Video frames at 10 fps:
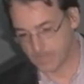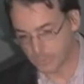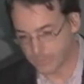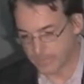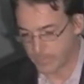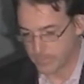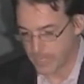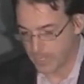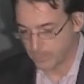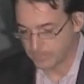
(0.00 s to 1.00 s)
the future,
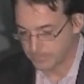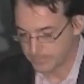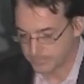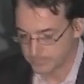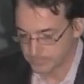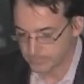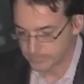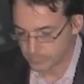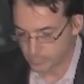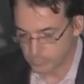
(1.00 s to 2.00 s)
not too far from
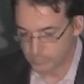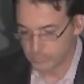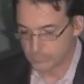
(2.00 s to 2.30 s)
now,